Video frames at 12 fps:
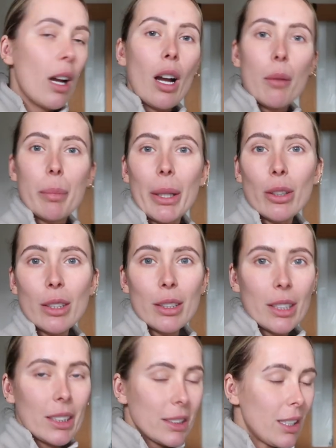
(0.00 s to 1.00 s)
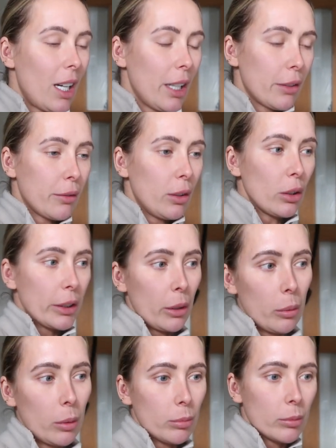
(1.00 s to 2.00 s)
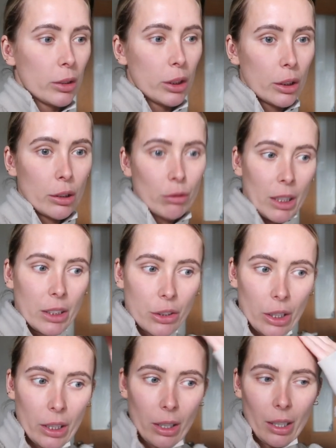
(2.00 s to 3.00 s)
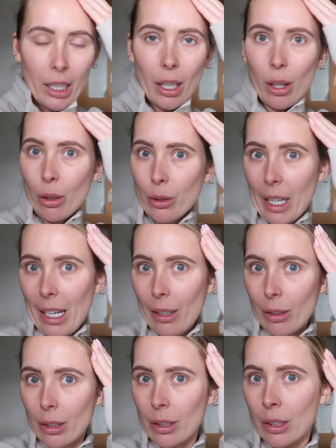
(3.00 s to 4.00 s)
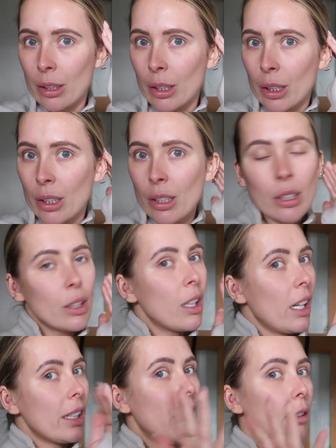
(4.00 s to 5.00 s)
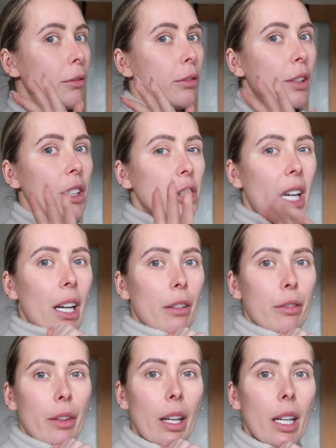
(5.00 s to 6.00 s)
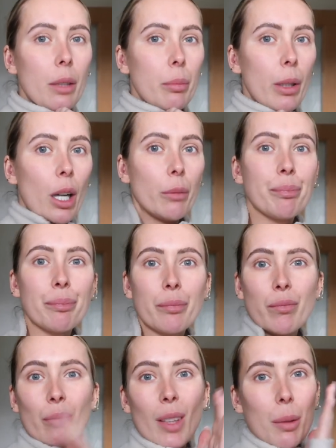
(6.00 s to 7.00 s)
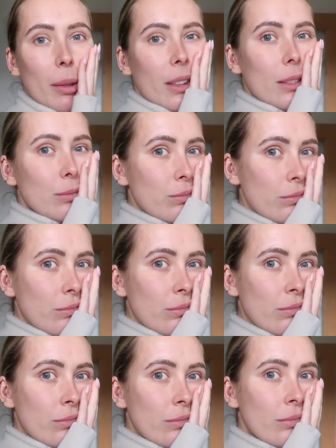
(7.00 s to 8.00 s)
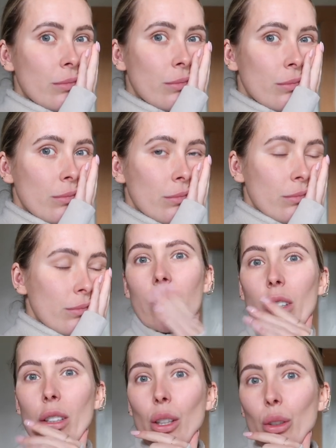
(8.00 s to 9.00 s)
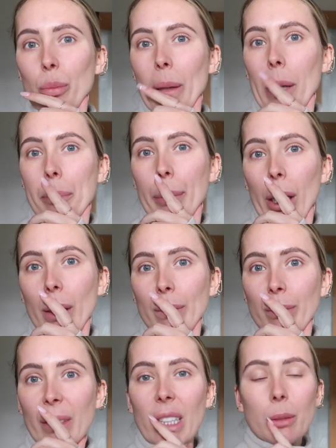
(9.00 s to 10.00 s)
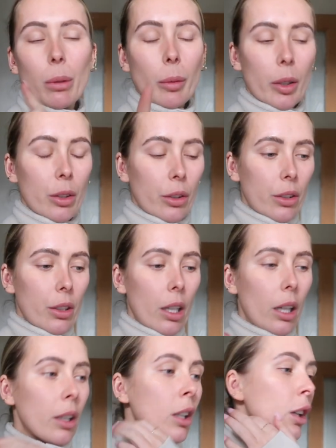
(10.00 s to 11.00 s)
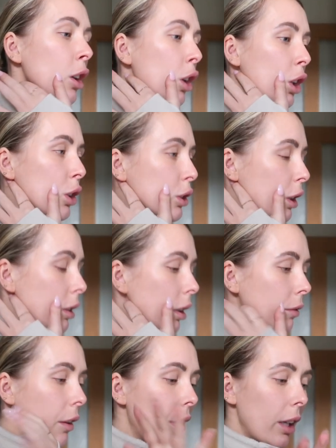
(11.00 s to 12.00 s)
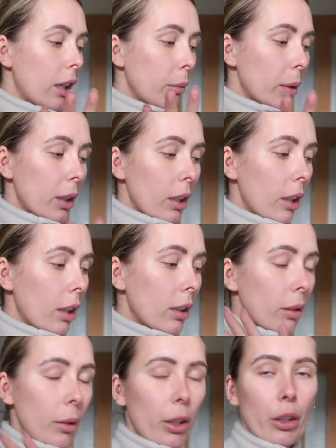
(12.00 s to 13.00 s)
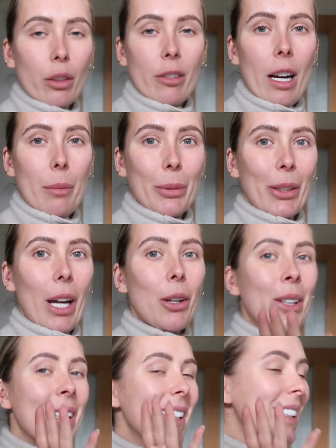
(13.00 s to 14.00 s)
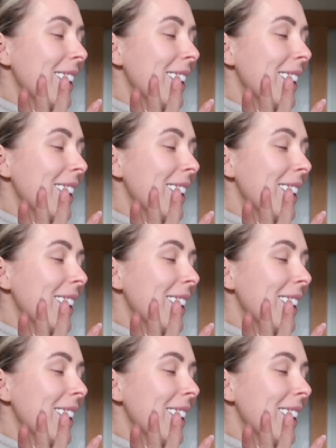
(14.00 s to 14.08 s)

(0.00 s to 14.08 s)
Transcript: I'm beyond excited for. So I'm just really trying to like hold out and have fresh hair for then. But I mean, it's a good old pamper. That's what I'm gonna do tonight. Also, another thing I'm gonna go on a ramble now.